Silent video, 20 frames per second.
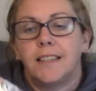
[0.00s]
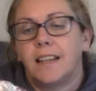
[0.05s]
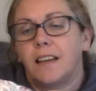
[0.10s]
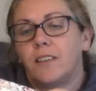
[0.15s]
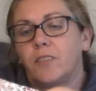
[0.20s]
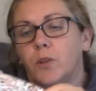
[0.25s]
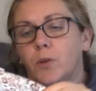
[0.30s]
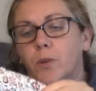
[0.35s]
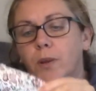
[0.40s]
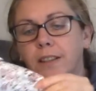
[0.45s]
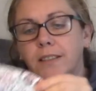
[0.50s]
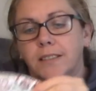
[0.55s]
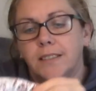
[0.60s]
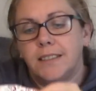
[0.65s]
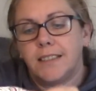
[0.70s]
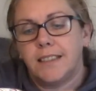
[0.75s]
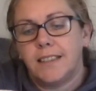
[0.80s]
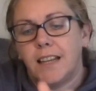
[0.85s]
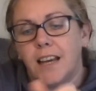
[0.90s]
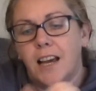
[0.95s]
I've
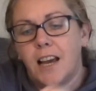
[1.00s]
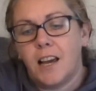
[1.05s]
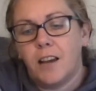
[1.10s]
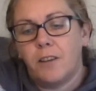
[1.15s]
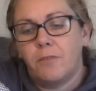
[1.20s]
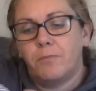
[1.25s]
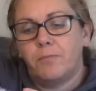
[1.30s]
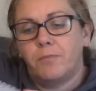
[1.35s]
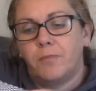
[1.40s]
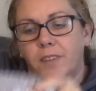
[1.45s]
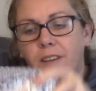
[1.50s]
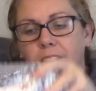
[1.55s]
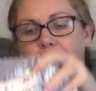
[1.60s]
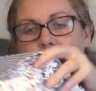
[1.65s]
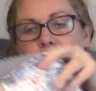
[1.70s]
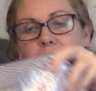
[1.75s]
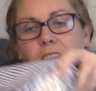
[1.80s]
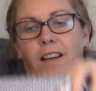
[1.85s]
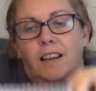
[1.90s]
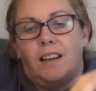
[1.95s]
quilted them.
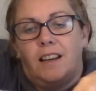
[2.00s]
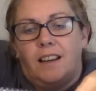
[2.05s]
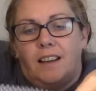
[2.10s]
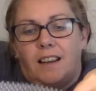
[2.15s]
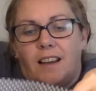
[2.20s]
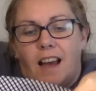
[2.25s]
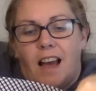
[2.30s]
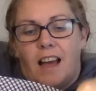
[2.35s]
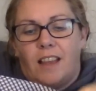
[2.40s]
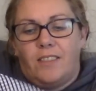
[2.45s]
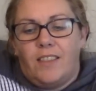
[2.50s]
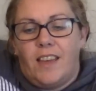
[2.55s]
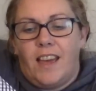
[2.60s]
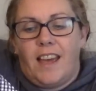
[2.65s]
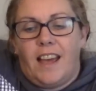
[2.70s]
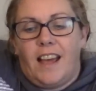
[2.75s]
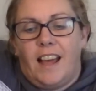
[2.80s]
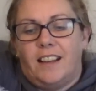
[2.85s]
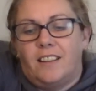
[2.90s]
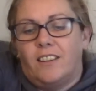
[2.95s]
And
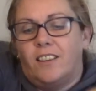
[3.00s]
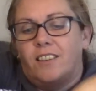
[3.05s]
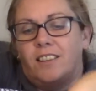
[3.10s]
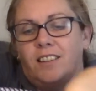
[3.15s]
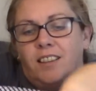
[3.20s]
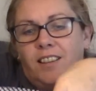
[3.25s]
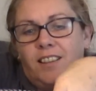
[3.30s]
they're